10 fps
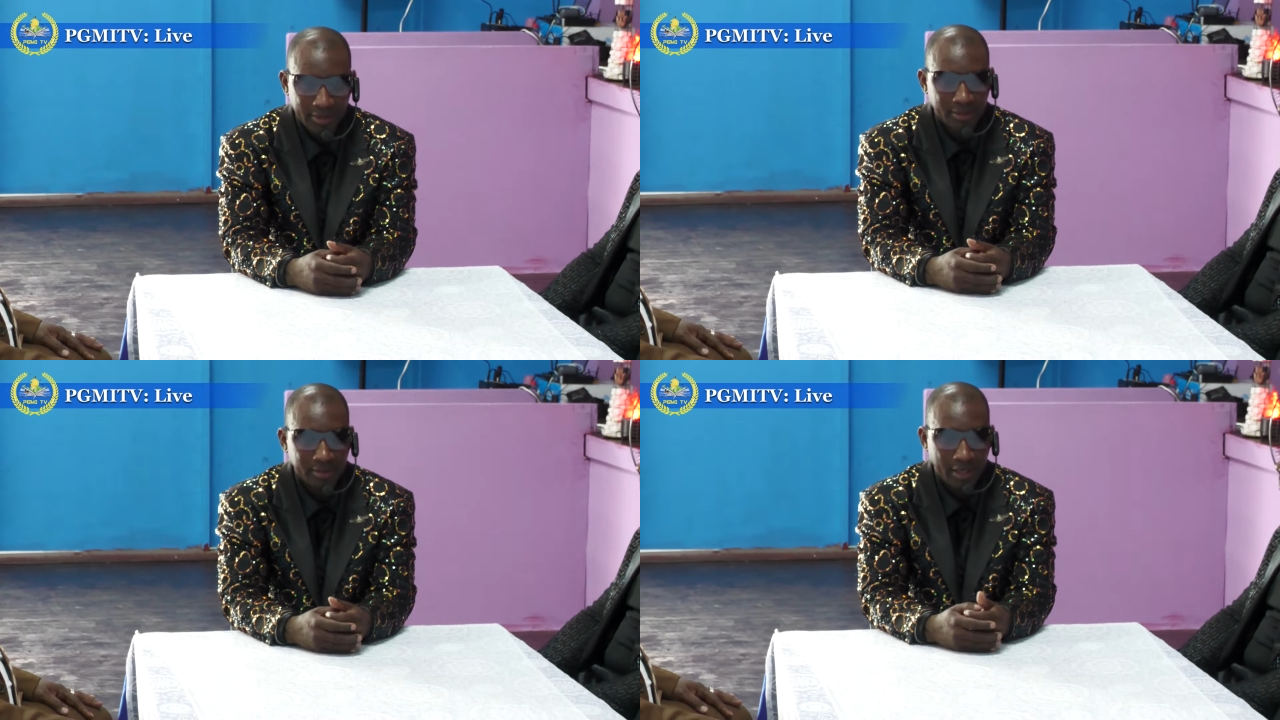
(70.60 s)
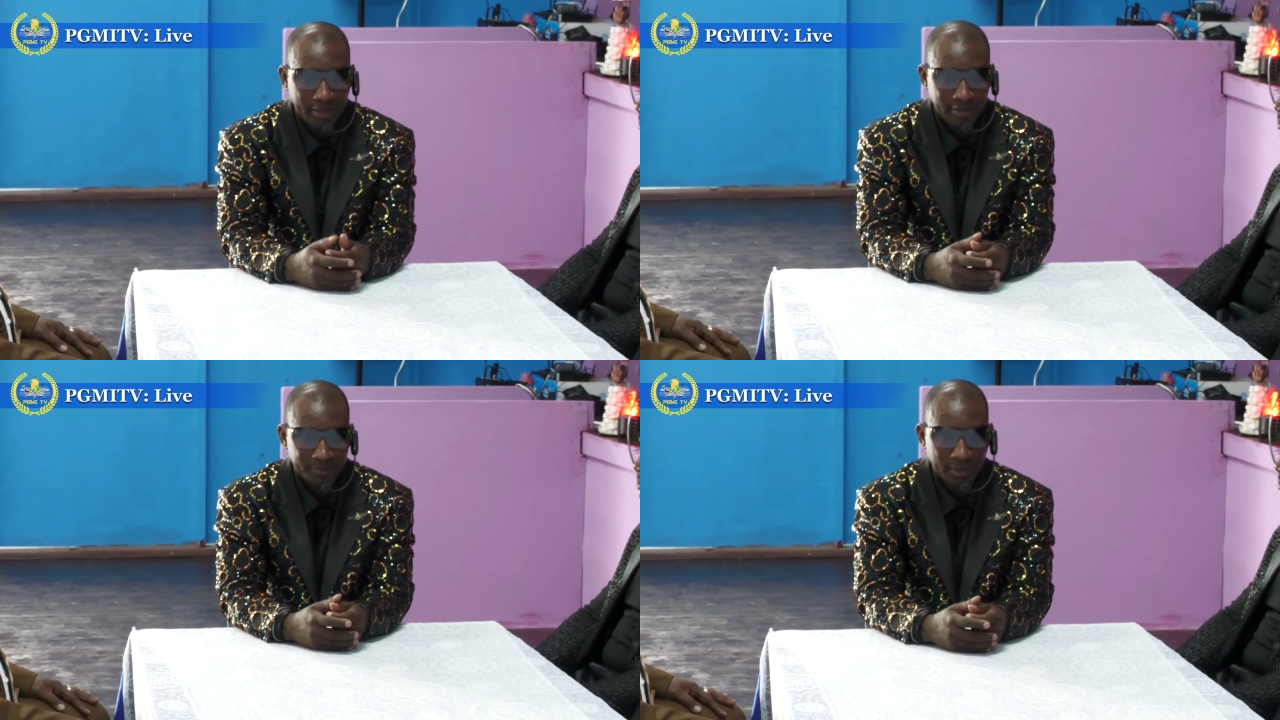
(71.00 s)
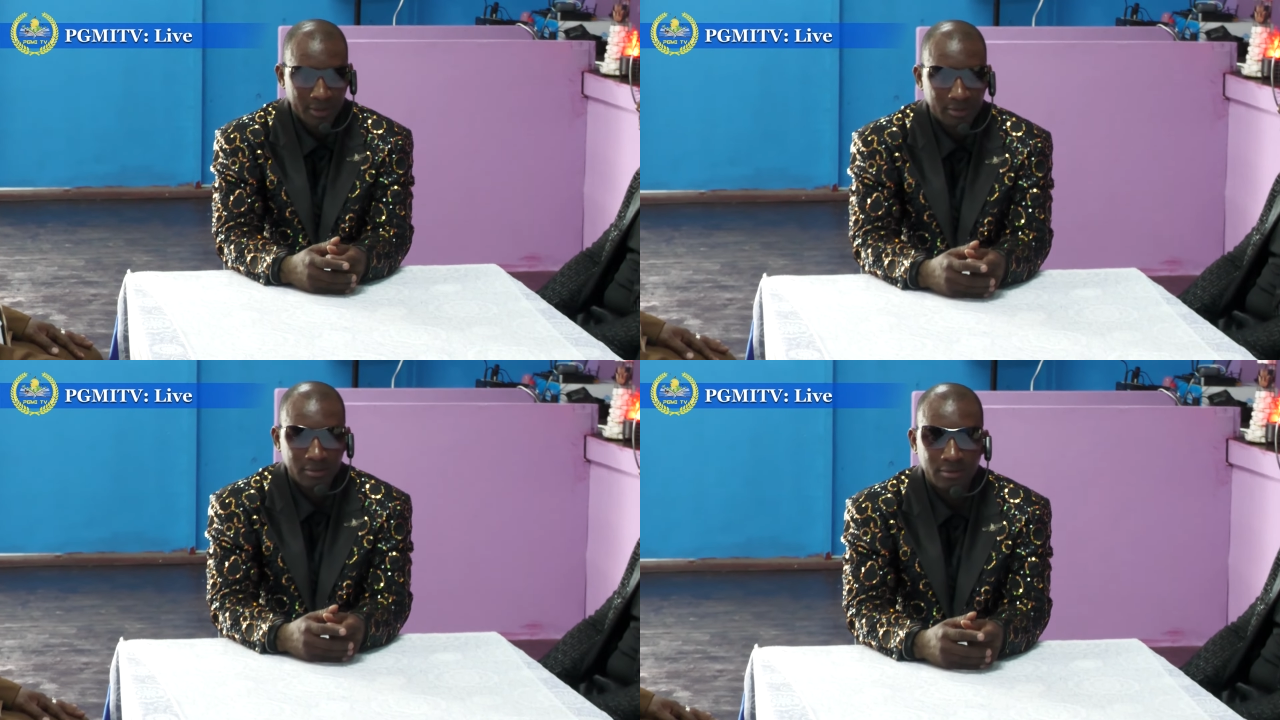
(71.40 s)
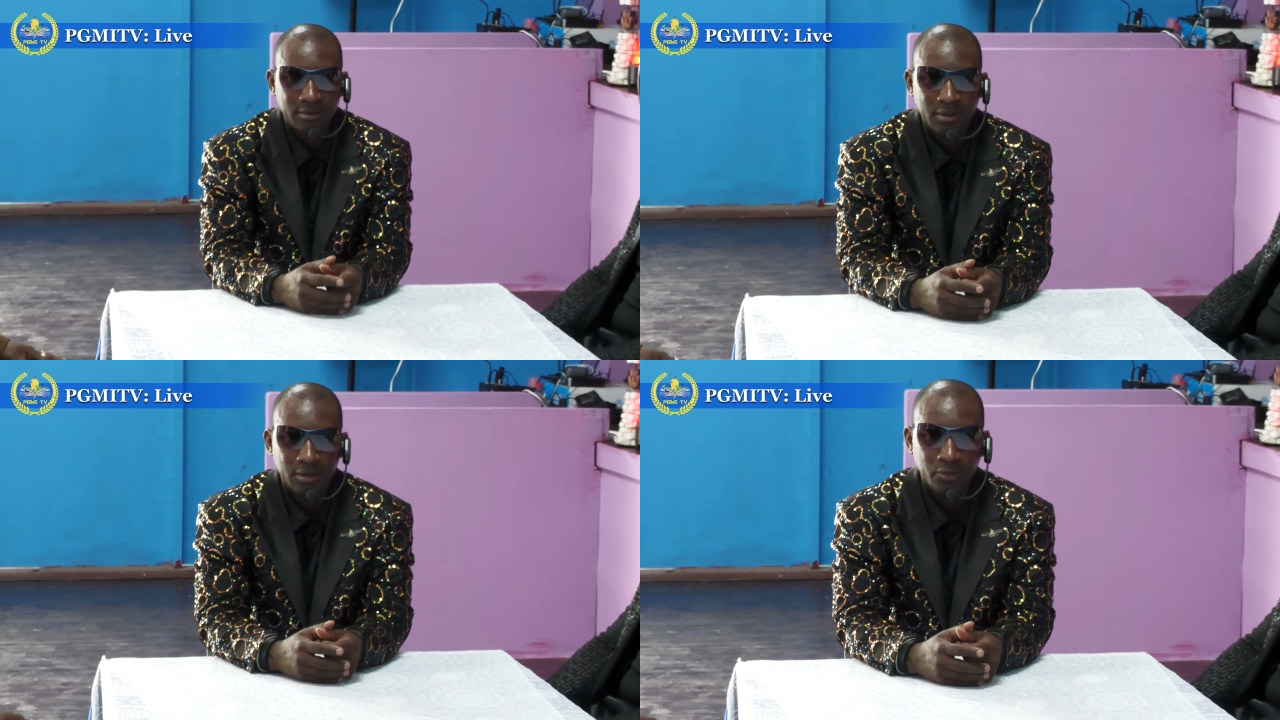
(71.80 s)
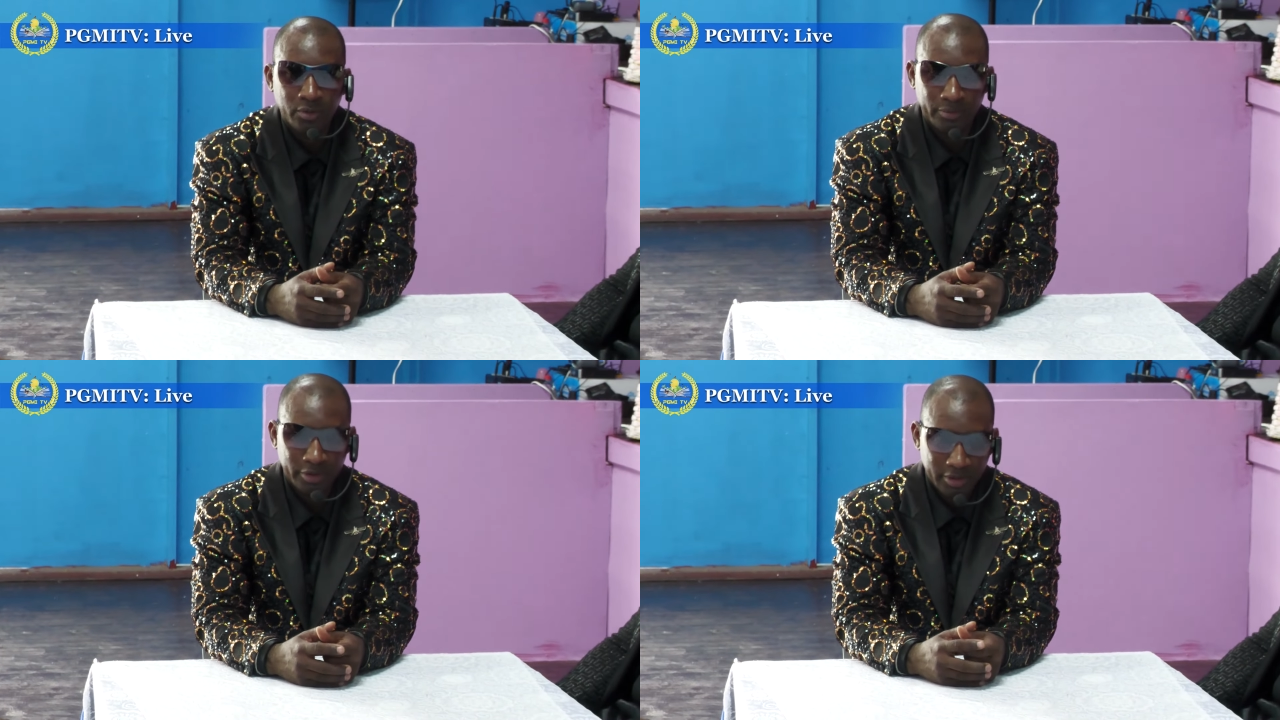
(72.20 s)
and in the diaspora,
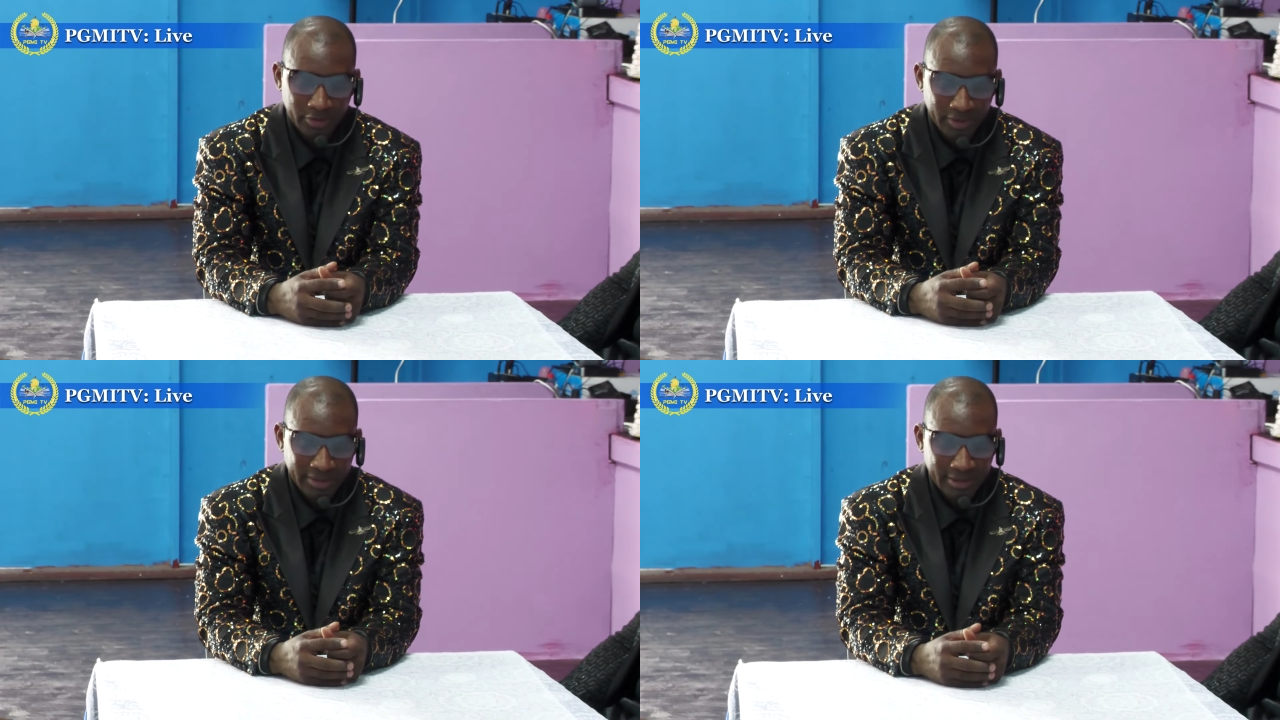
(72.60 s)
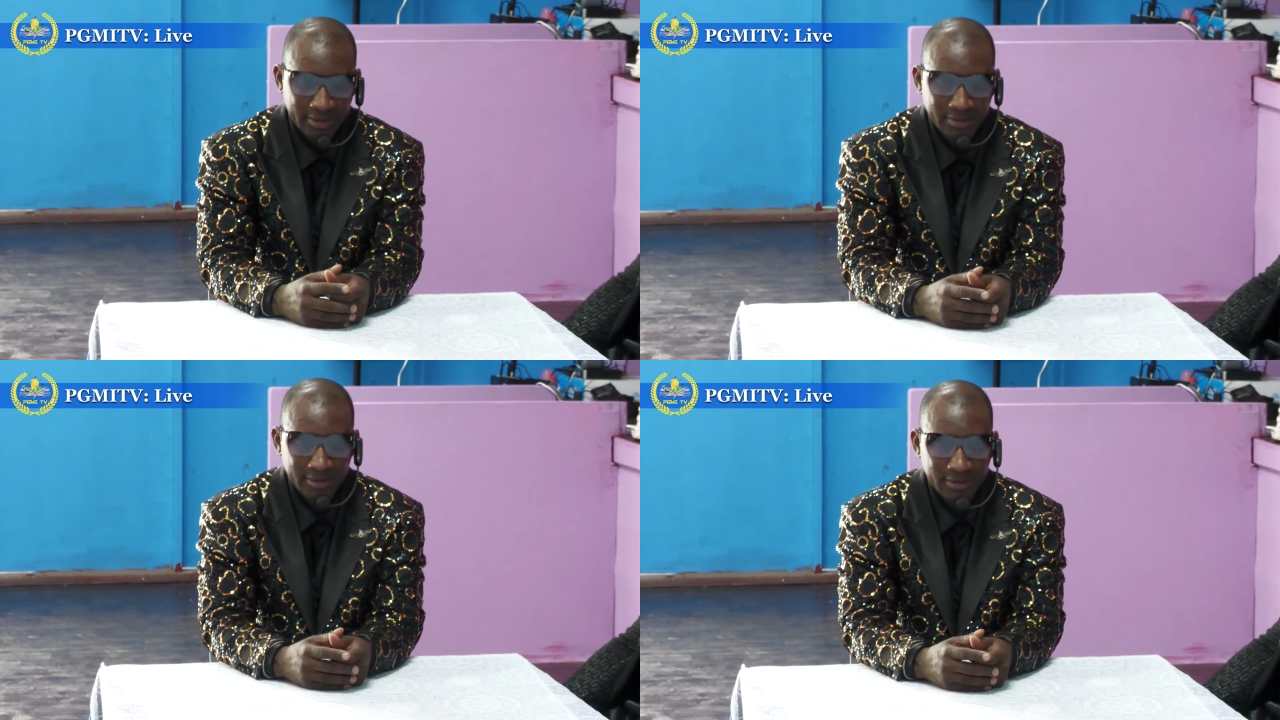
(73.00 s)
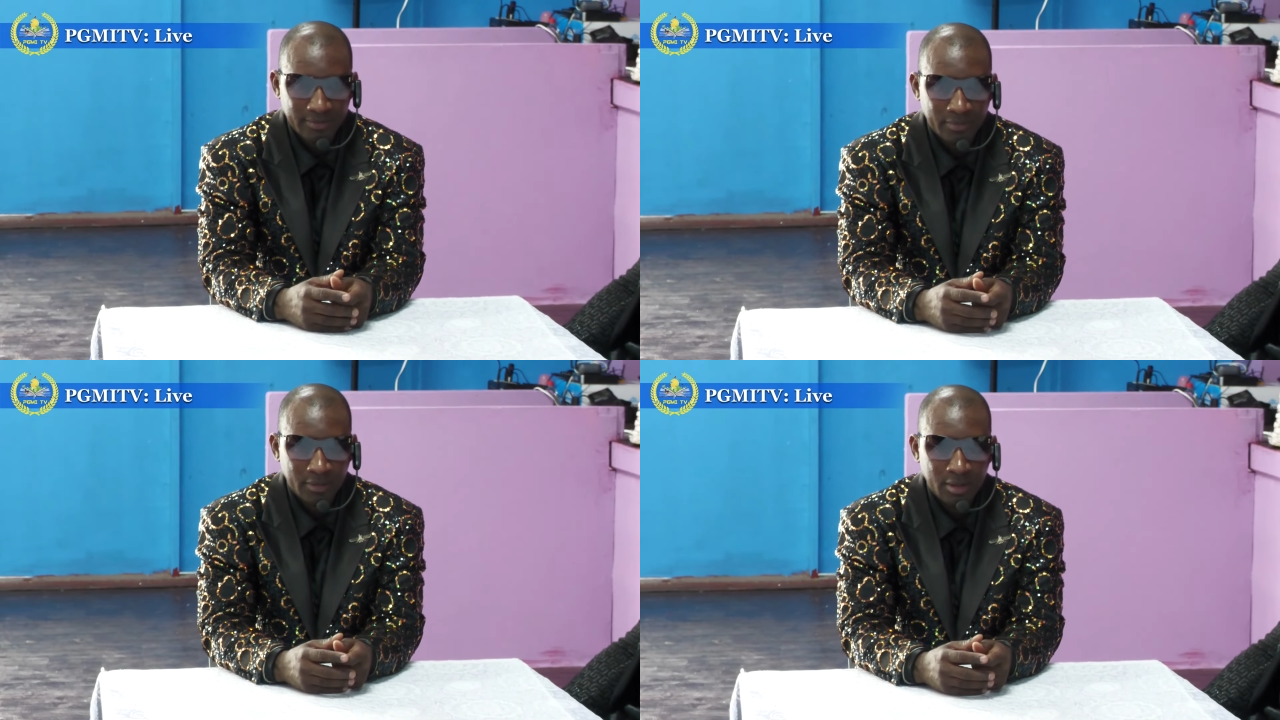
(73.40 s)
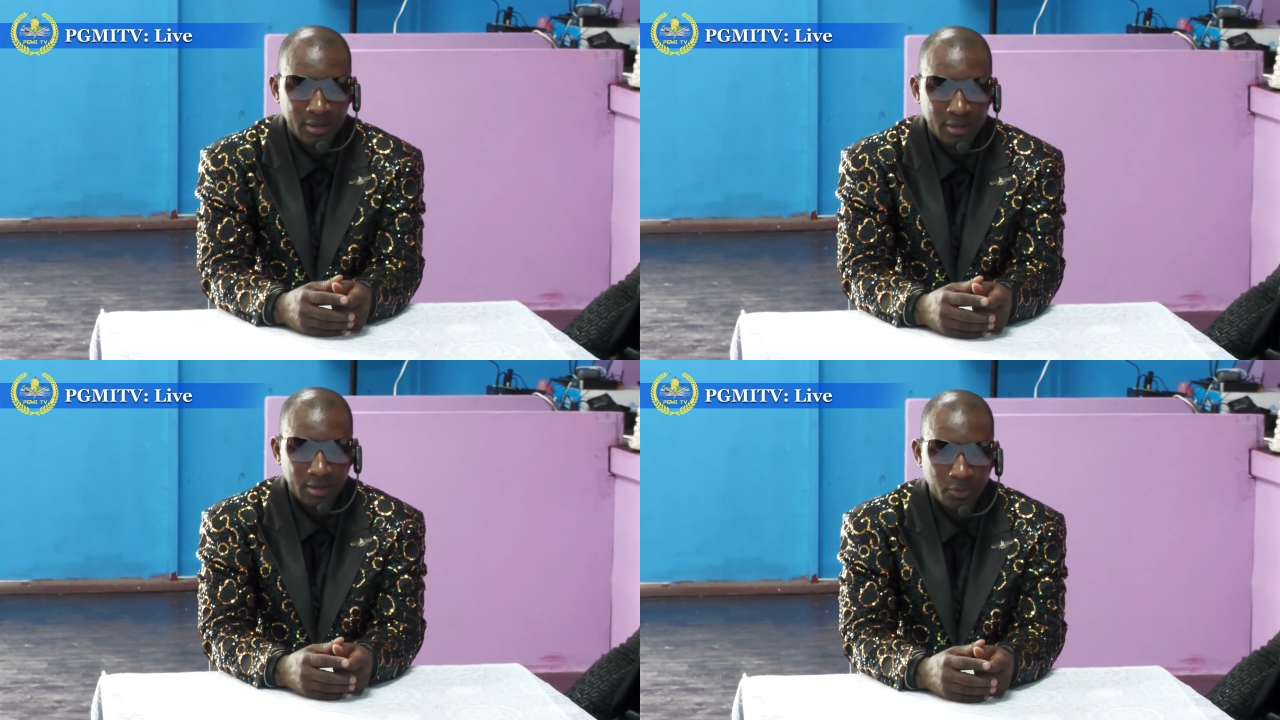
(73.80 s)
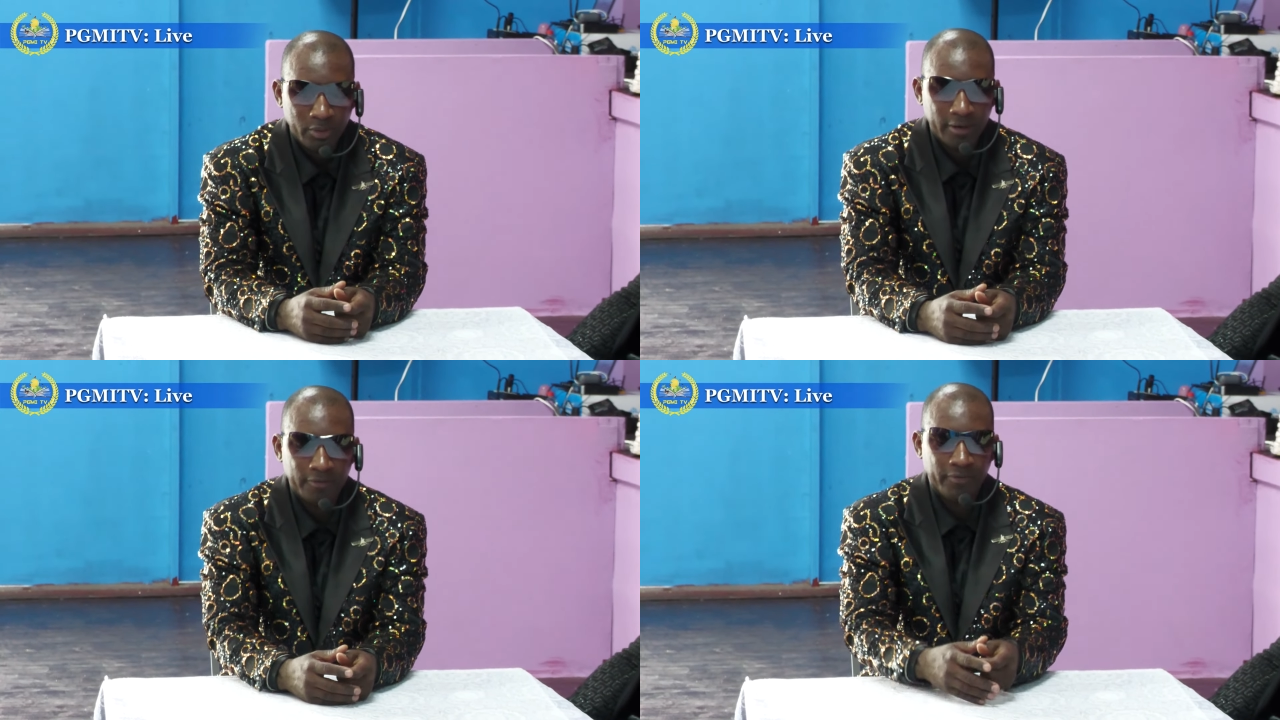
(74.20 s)
we bring your greetings.
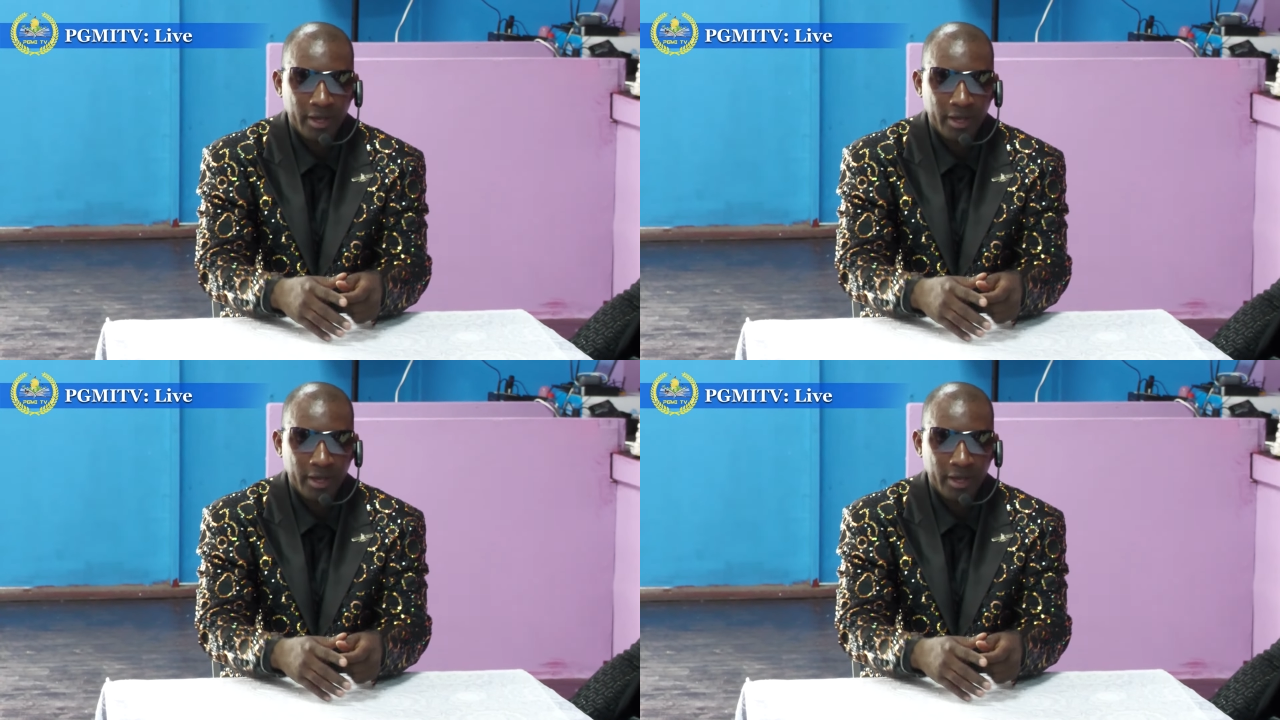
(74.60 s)
We are